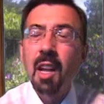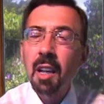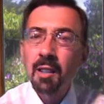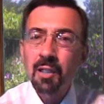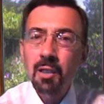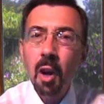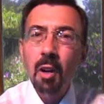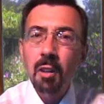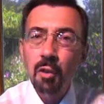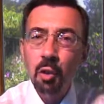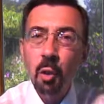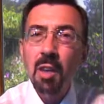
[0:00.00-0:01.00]
and start
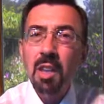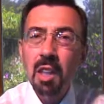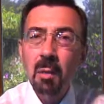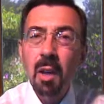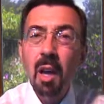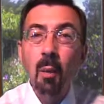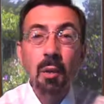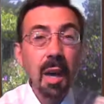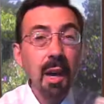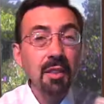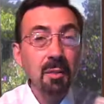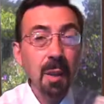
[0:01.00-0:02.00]
enjoying email
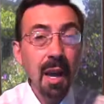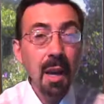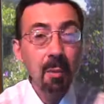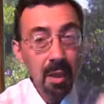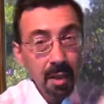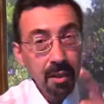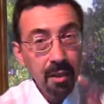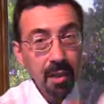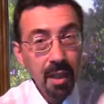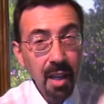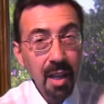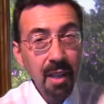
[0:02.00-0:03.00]
without spam
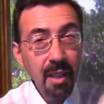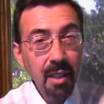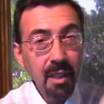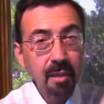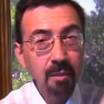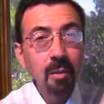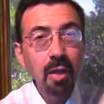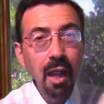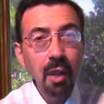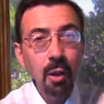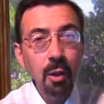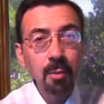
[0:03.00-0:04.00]
today.
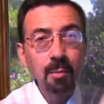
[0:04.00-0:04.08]
Thank you.